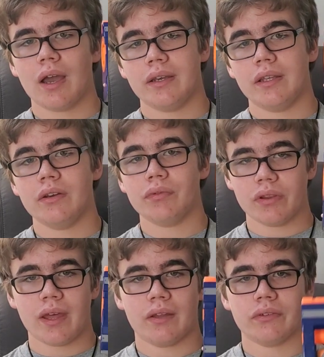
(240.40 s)
I need it for
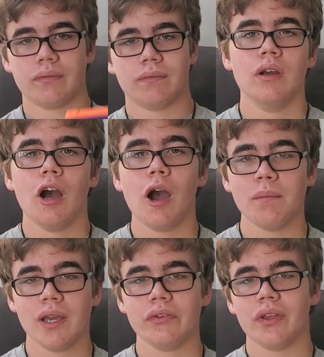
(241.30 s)
that. Up
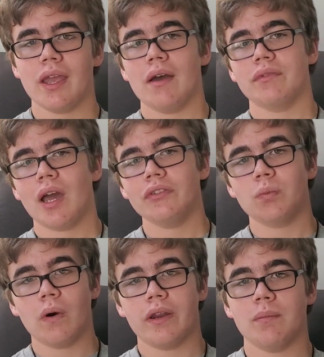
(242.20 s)
next, I have not
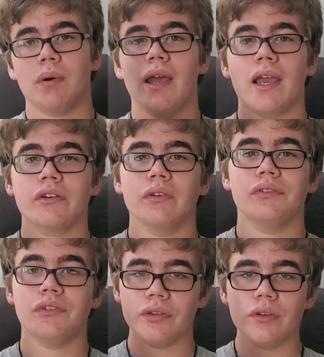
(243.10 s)
one, but actually
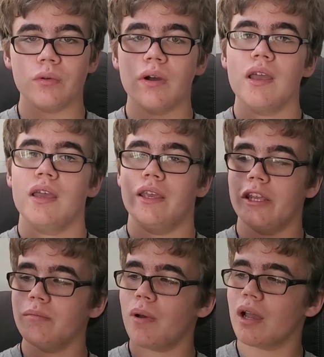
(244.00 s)
2
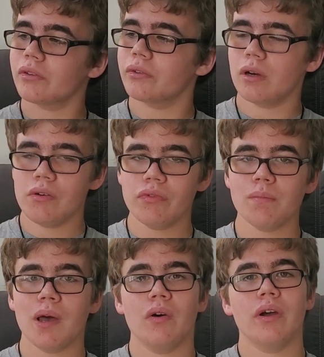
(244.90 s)
inbox NERF
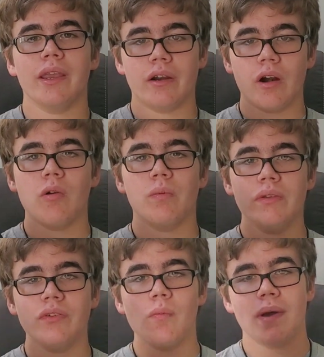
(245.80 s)
Rebel Aero
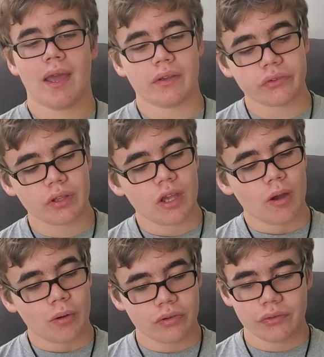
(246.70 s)
refill packs,
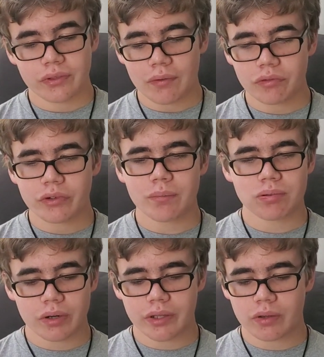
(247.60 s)
which is definitely
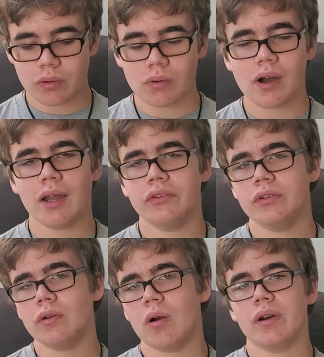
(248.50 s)
pretty cool. I
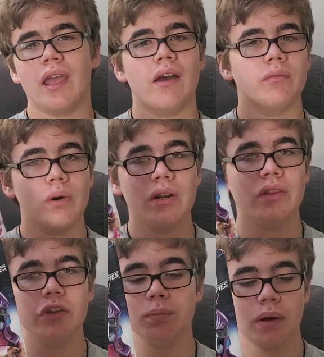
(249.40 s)
do already have one of
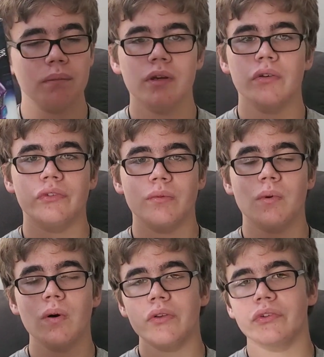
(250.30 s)
these, but here's 2
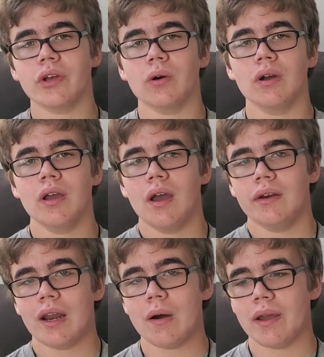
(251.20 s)
more. So
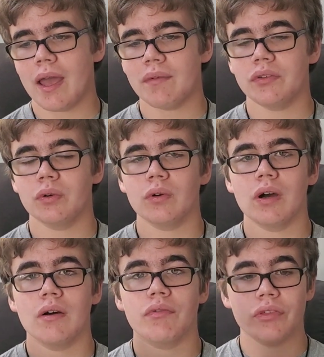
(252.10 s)
now I have a total
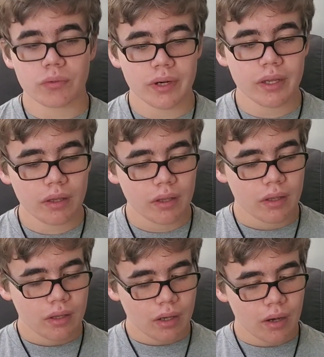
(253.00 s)
of 3
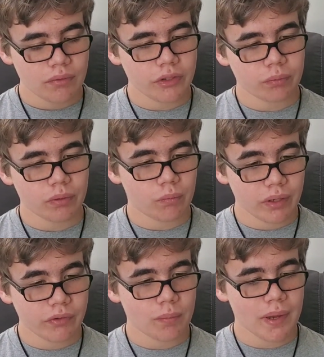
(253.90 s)
of these
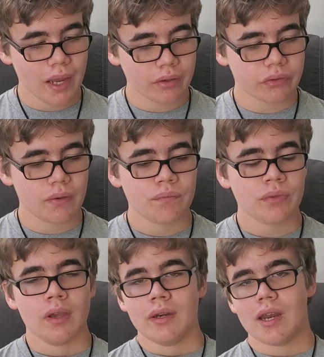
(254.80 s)
refill packs.
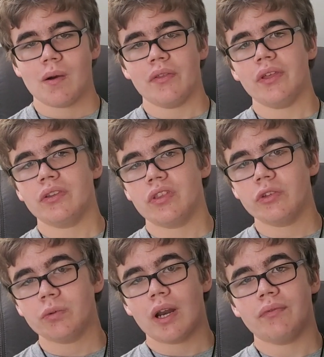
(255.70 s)
Now I think this
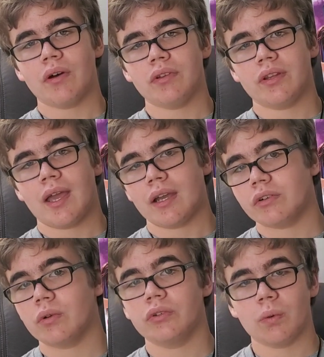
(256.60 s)
one I found in the
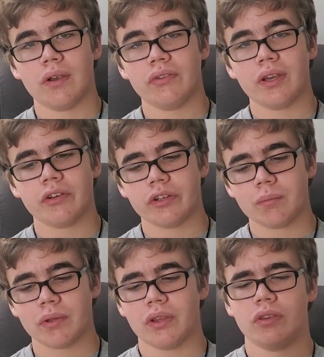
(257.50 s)
actual toy section,
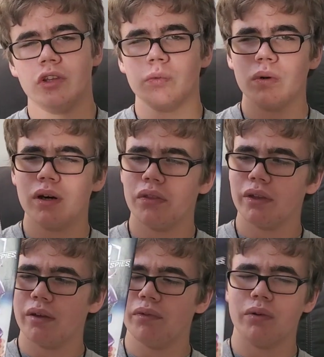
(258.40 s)
but then this one I think
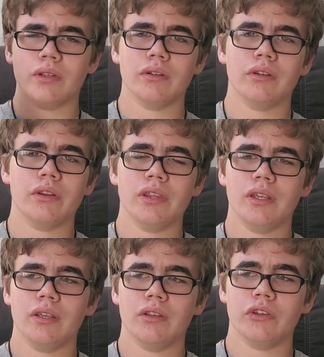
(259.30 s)
I found in
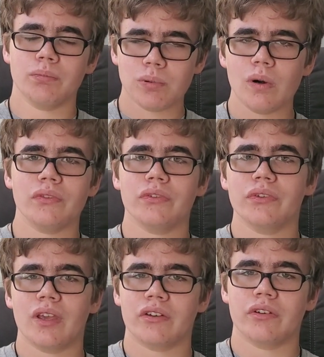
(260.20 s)
the sports
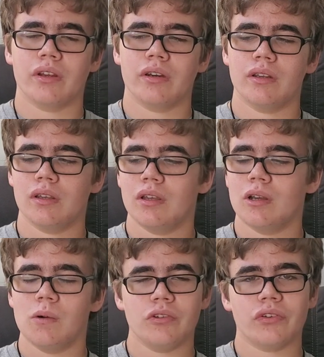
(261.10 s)
section,
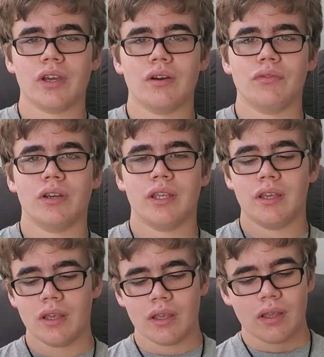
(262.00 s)
which is kind of funny.
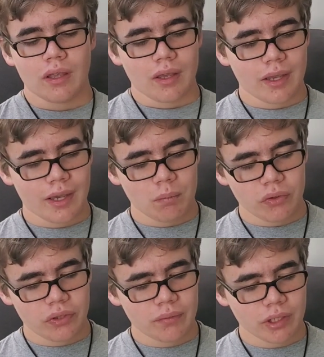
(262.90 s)
And
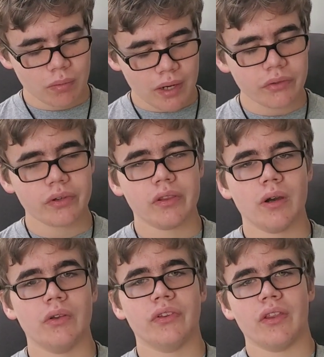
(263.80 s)
what's even crazier, though,
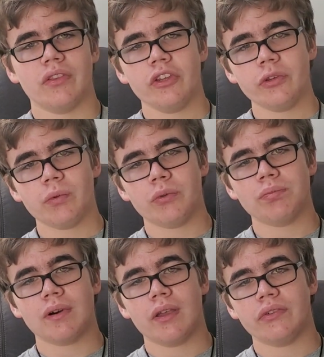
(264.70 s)
is that this was
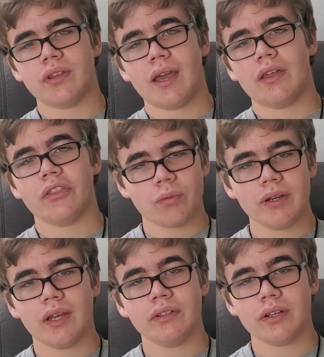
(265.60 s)
priced at
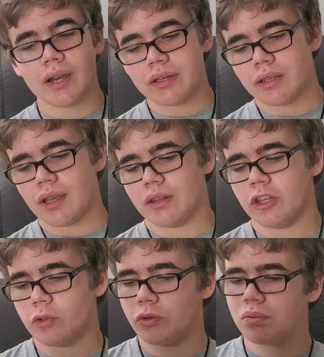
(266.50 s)
$3.99, and
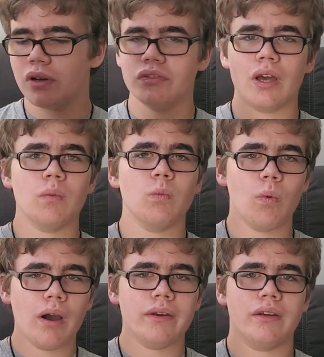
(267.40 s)
this was priced at
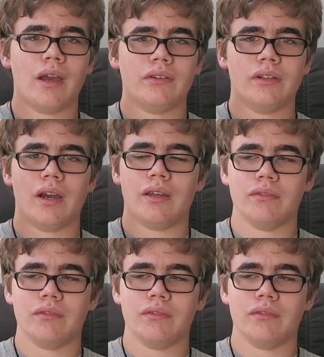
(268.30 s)
$1.99.